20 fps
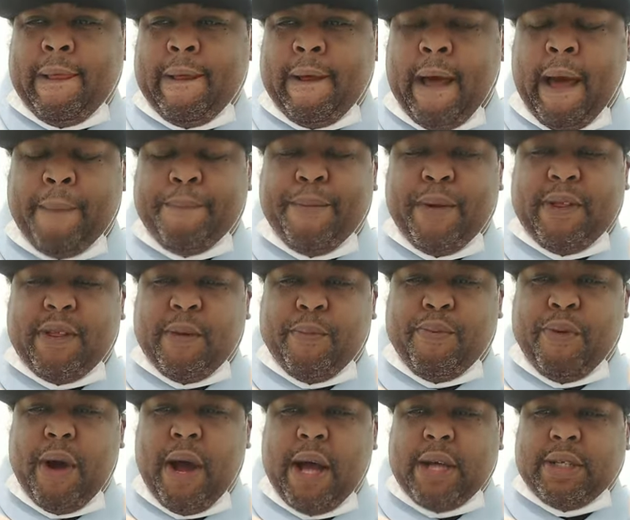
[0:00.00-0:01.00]
I'd be
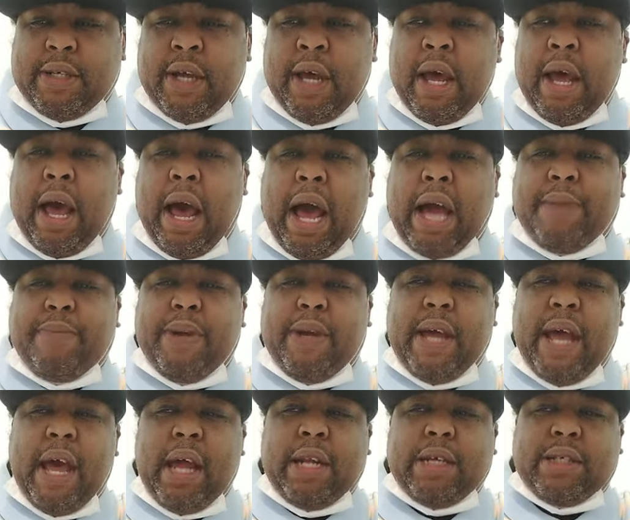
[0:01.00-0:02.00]
surprised. I'd be
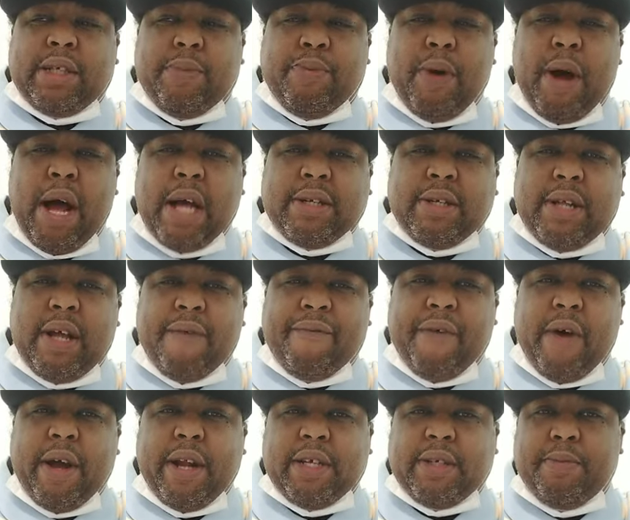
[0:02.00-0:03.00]
hella surprised if that
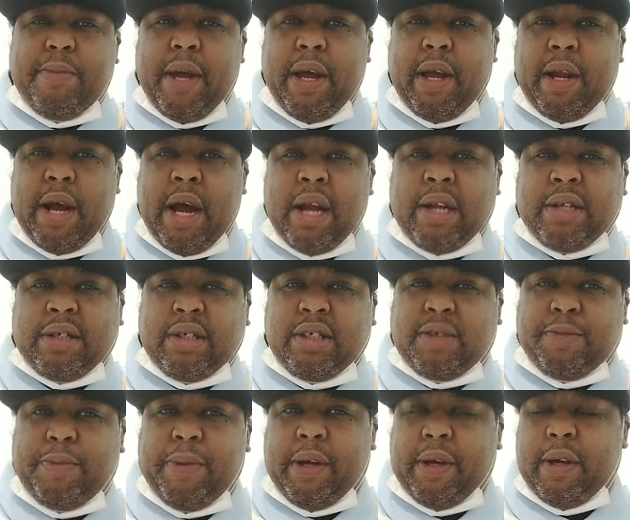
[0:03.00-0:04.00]
fight is made. Honestly
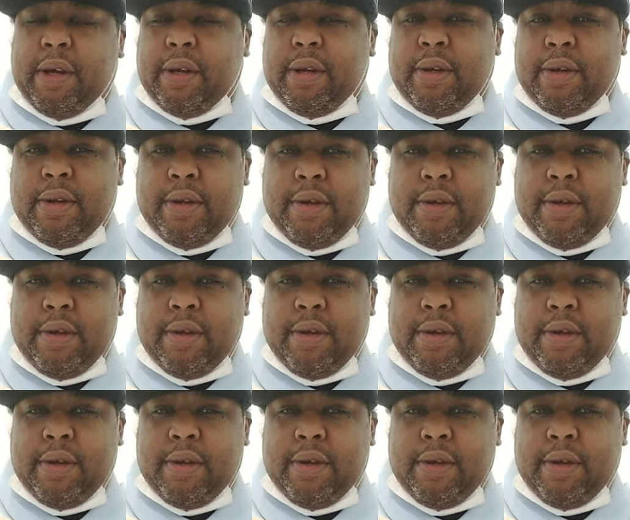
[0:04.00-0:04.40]
speaking.